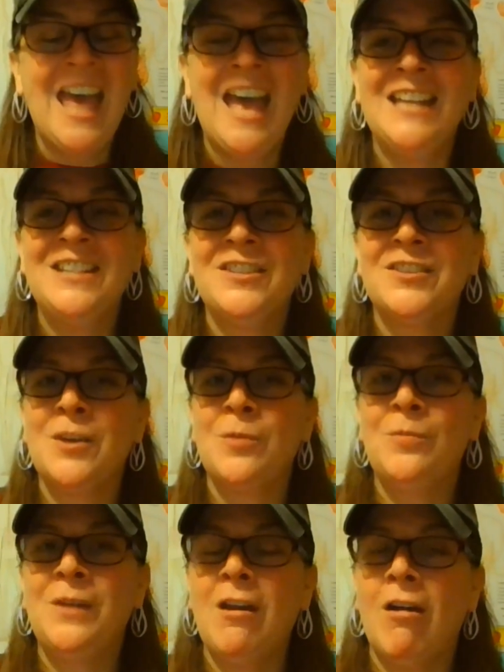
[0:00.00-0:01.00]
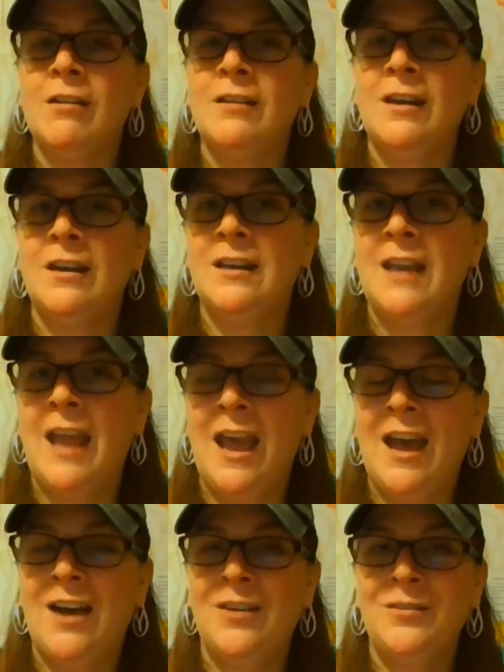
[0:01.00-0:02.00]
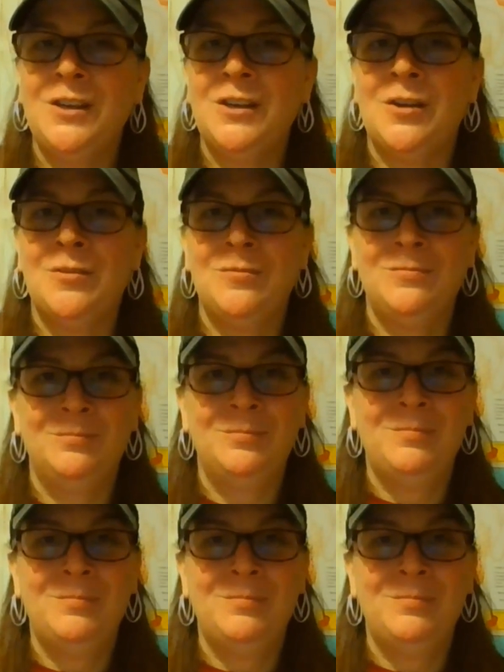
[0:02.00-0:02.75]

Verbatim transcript: And so we are now, you know,